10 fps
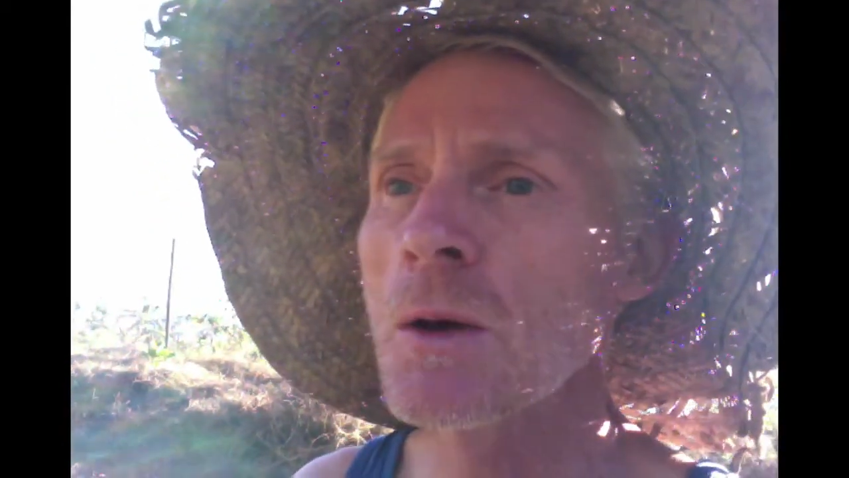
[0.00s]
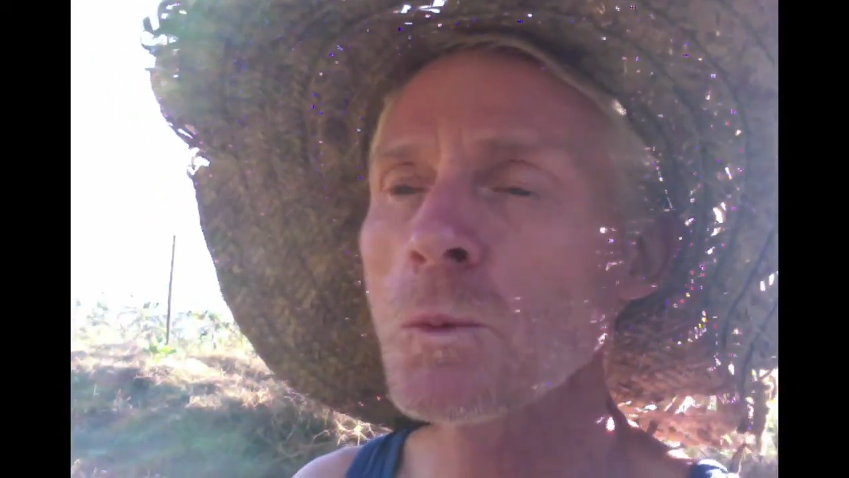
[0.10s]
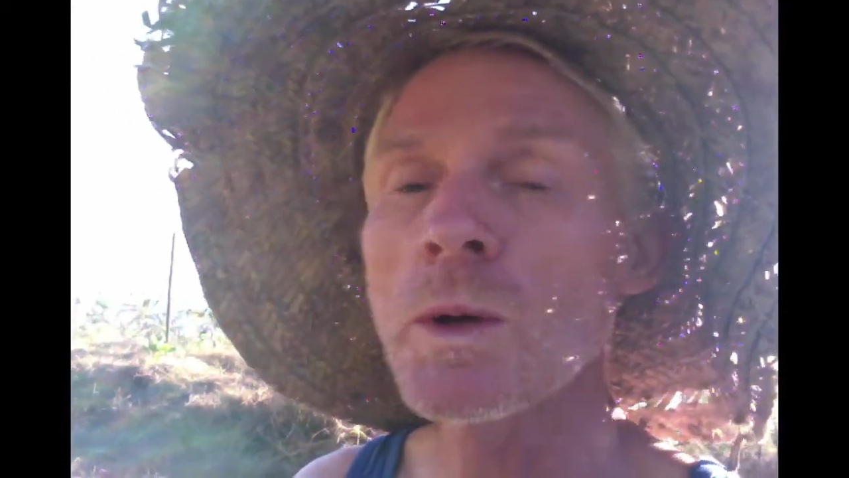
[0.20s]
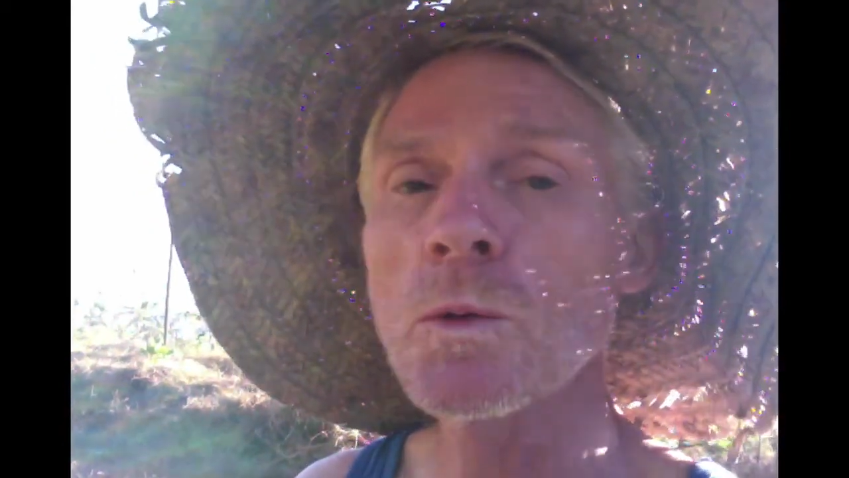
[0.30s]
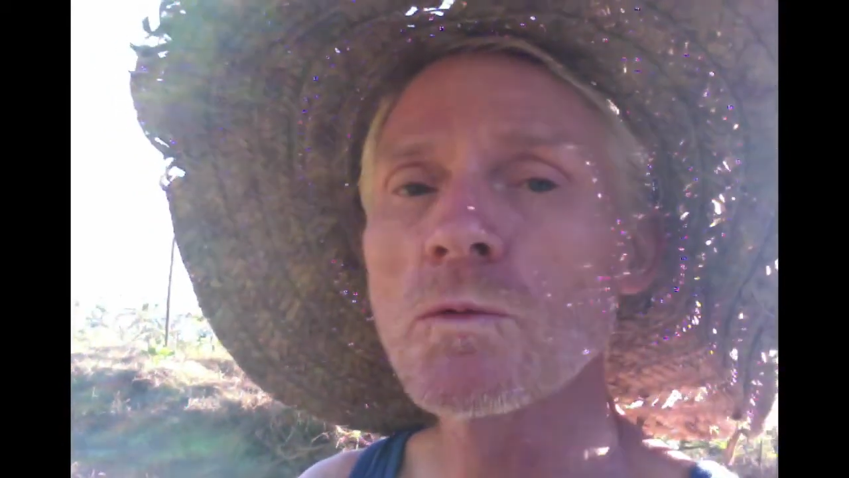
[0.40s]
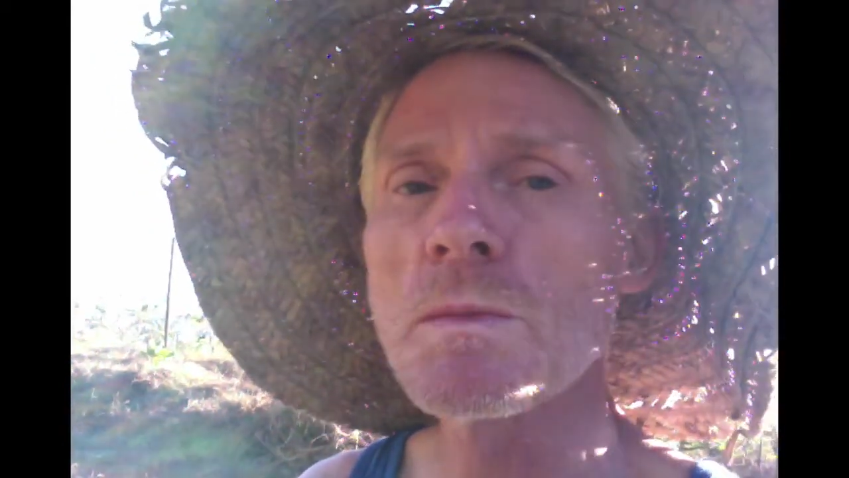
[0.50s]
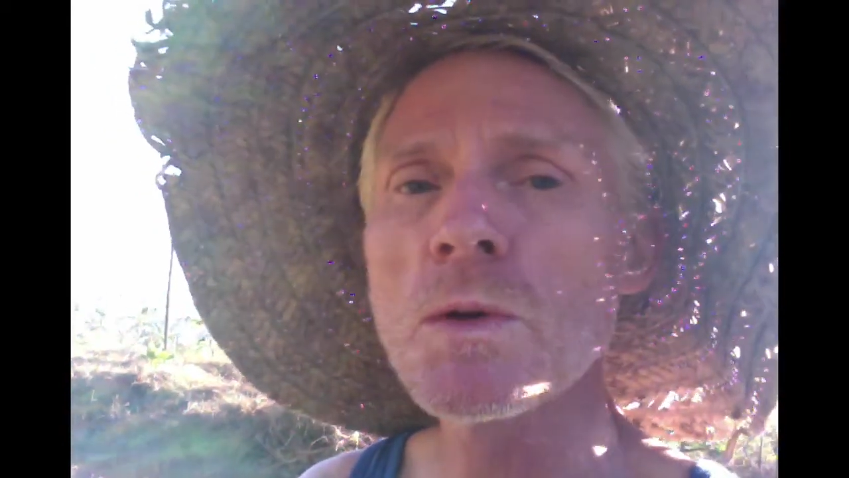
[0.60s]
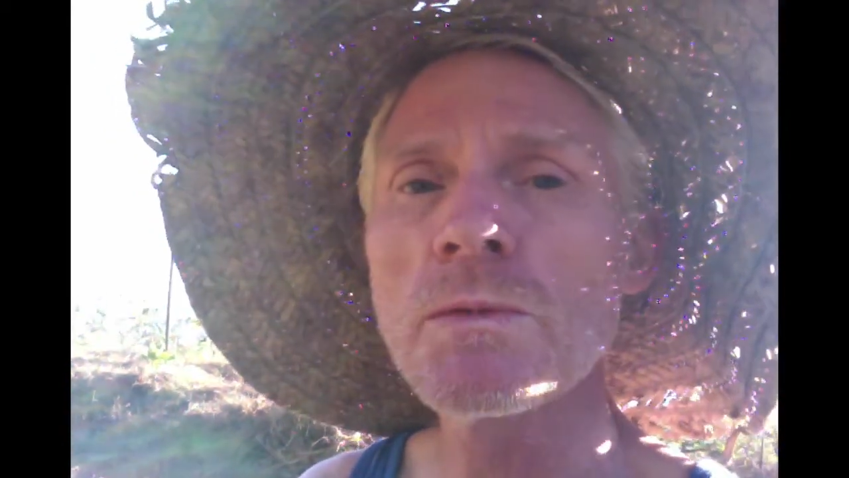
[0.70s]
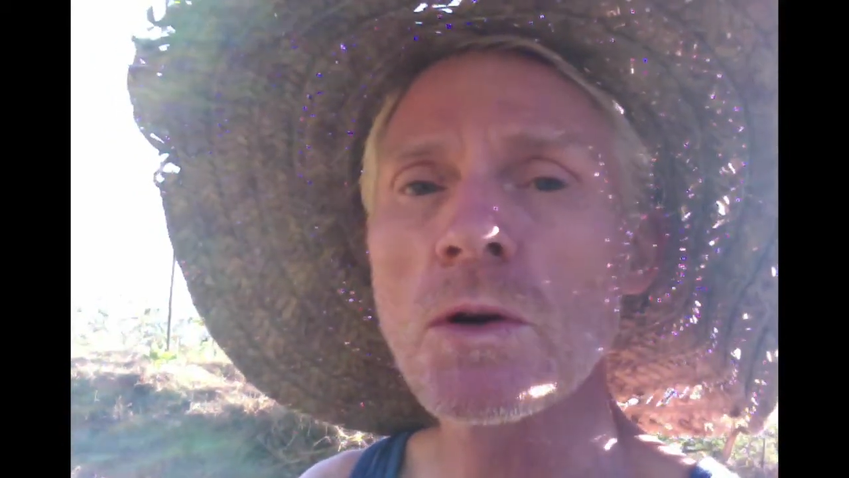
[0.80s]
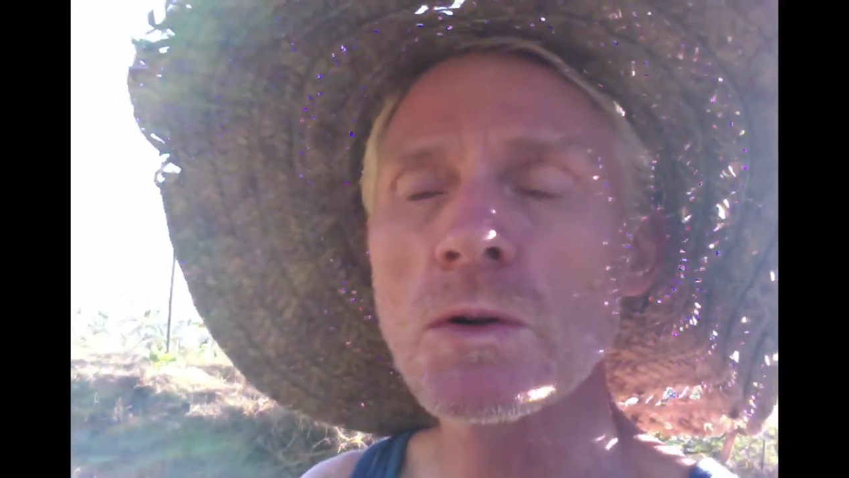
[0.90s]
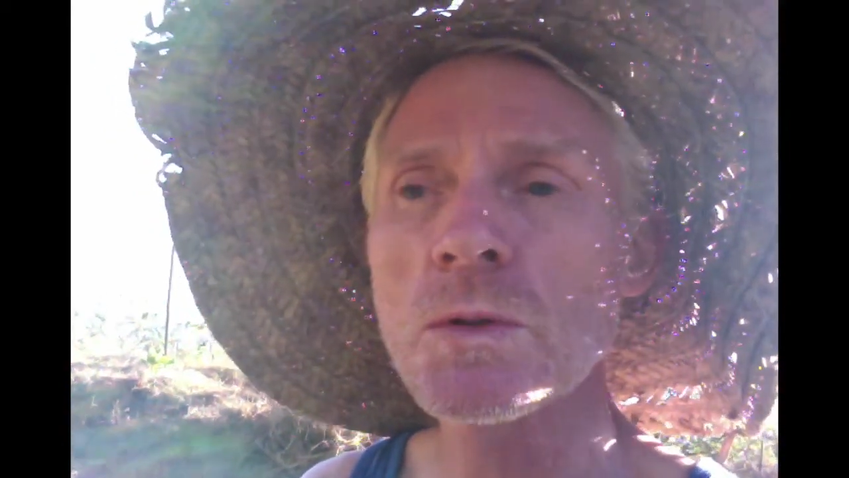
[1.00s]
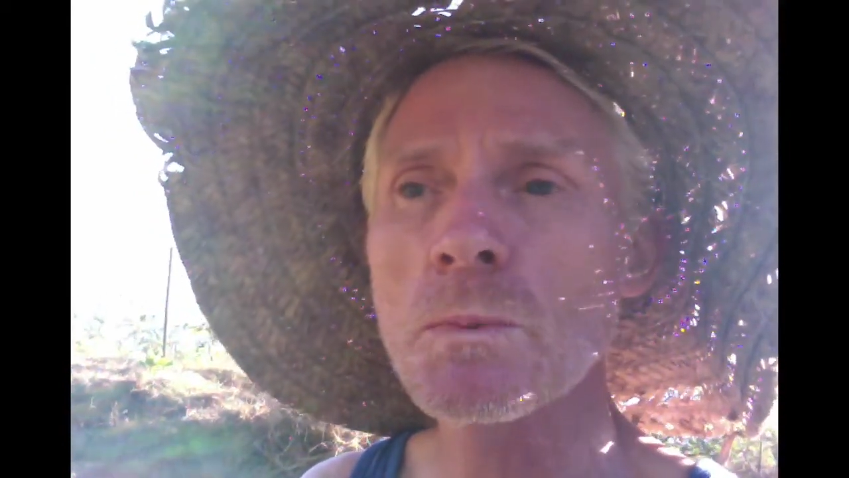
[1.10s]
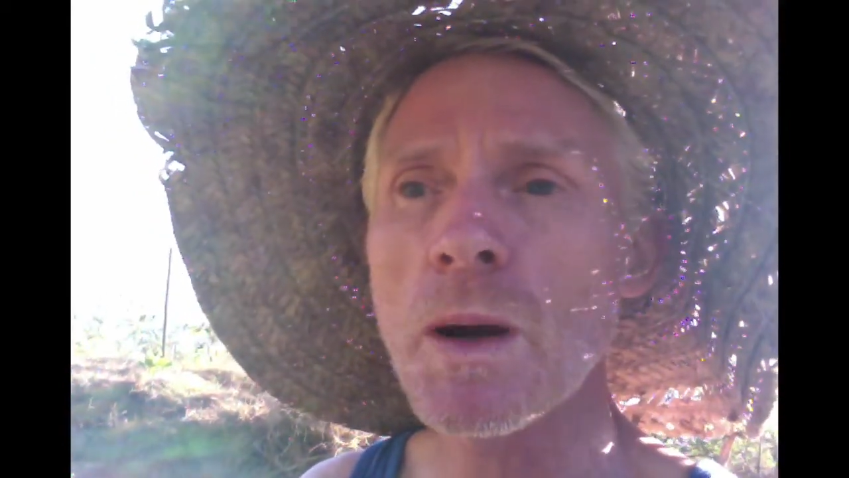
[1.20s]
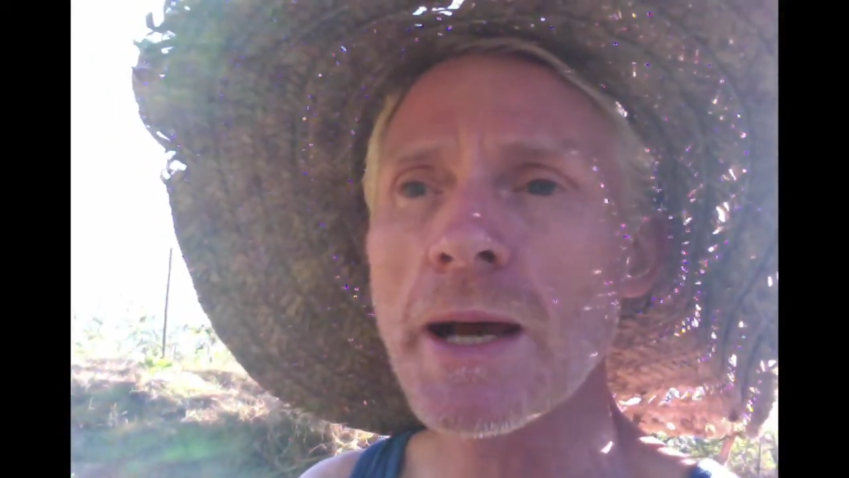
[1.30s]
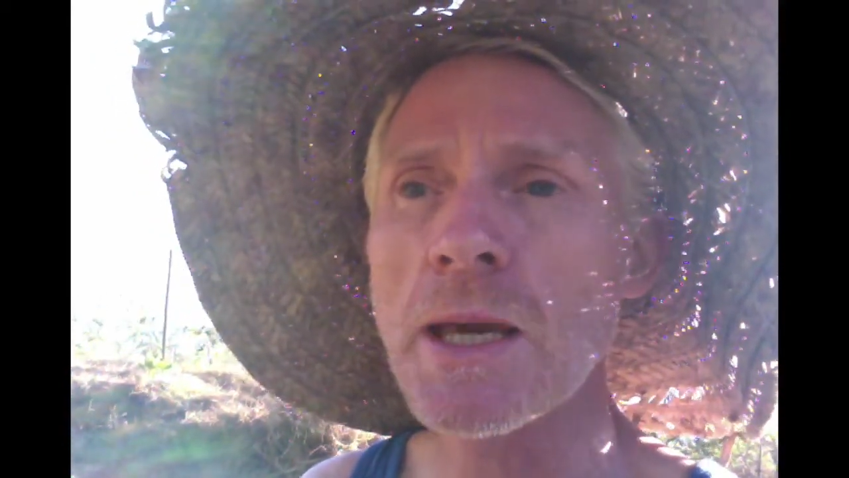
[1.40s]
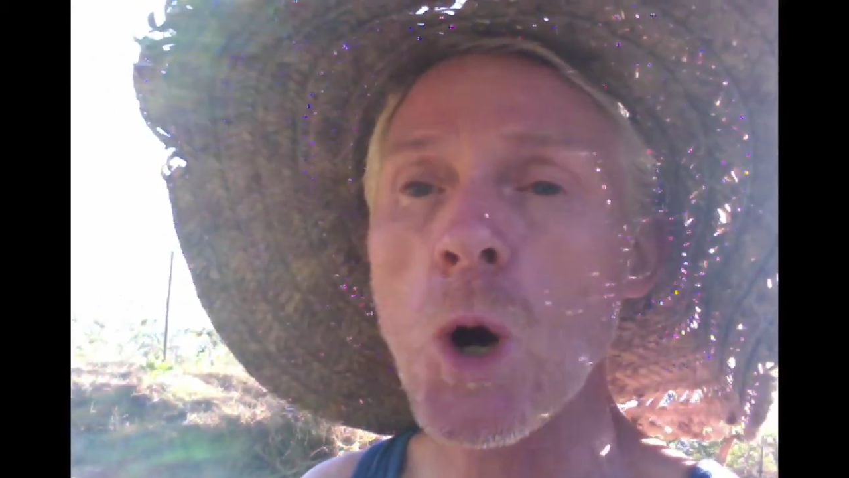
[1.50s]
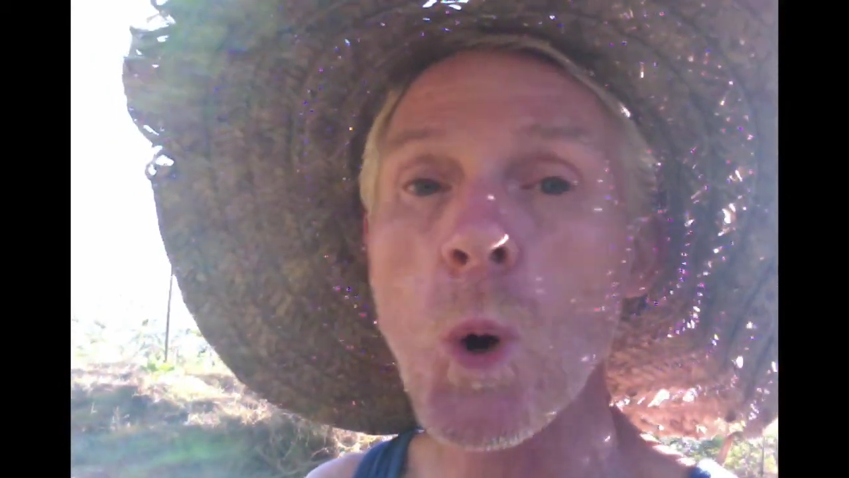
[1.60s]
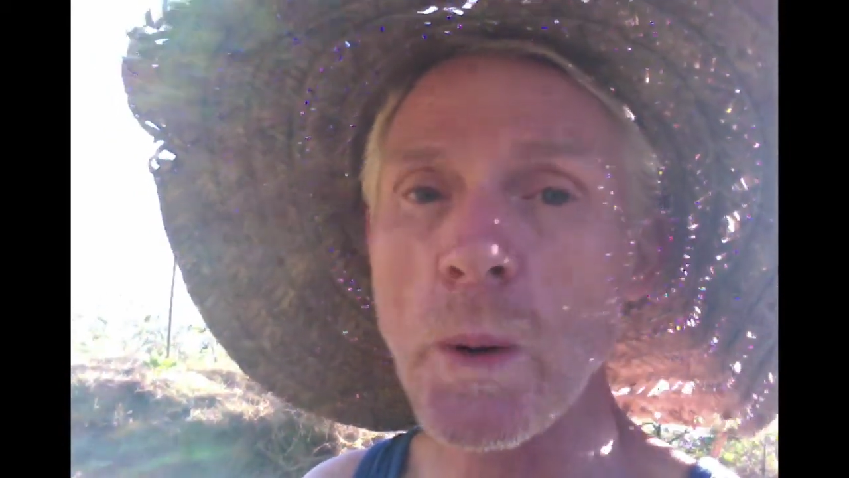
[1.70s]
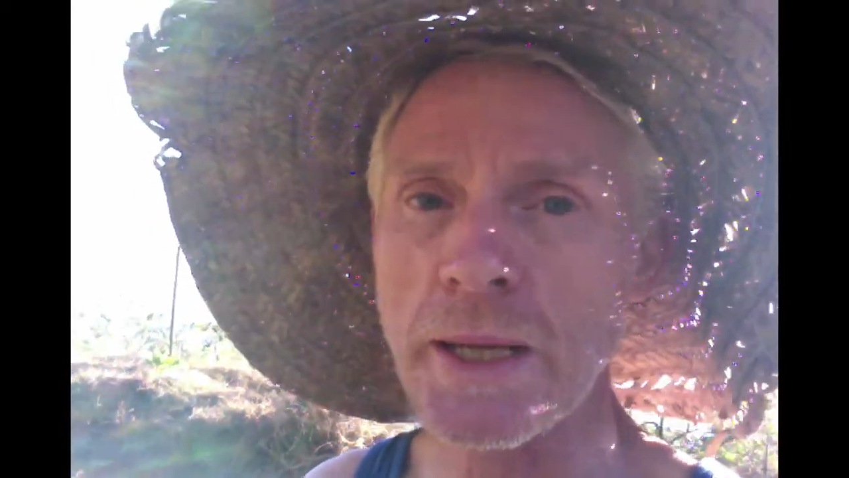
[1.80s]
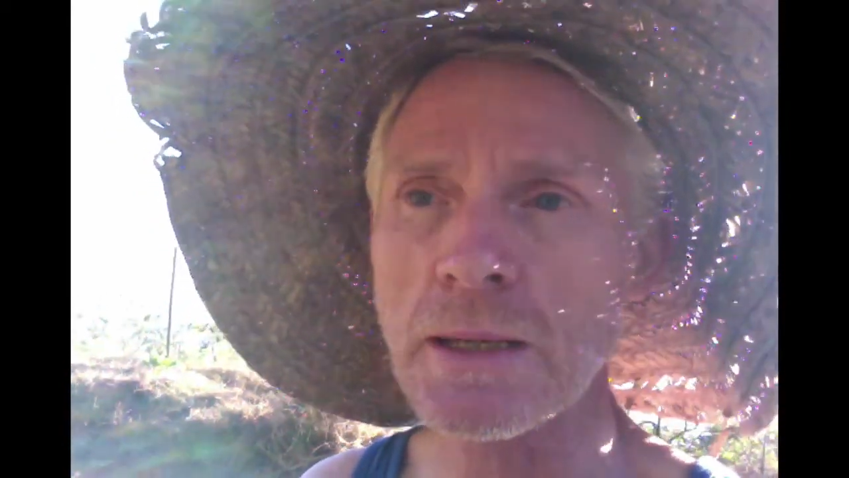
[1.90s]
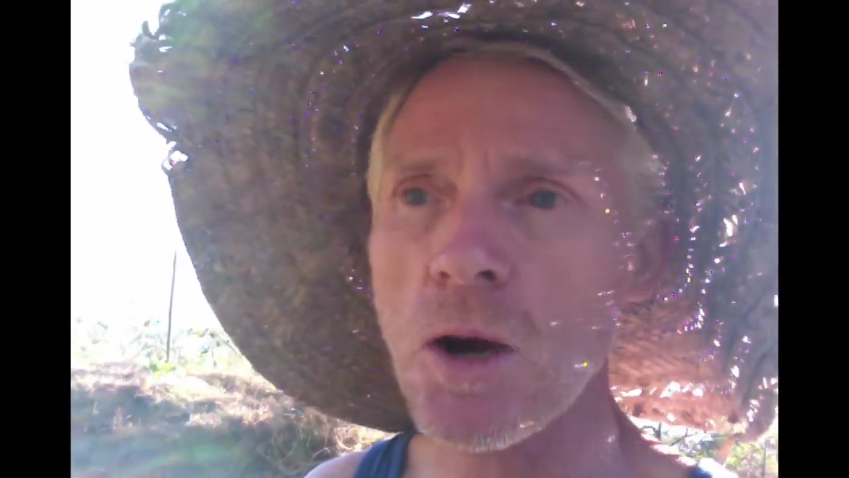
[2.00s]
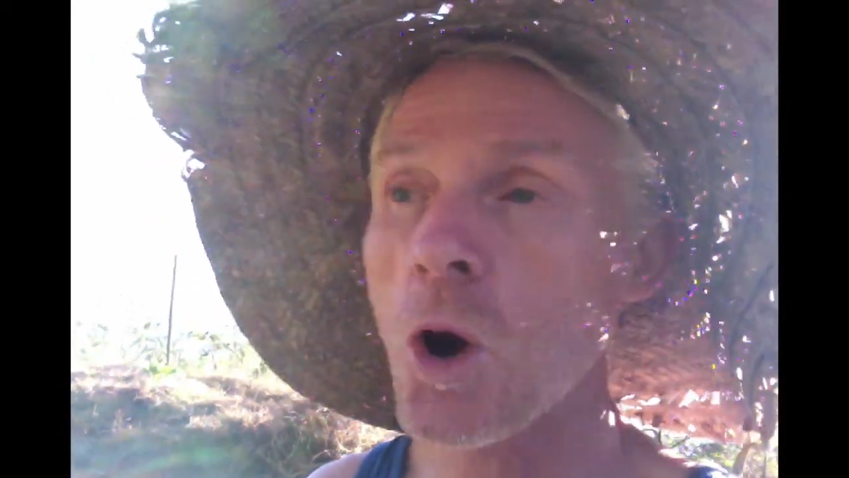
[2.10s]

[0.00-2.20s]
We will remove those by hoeing,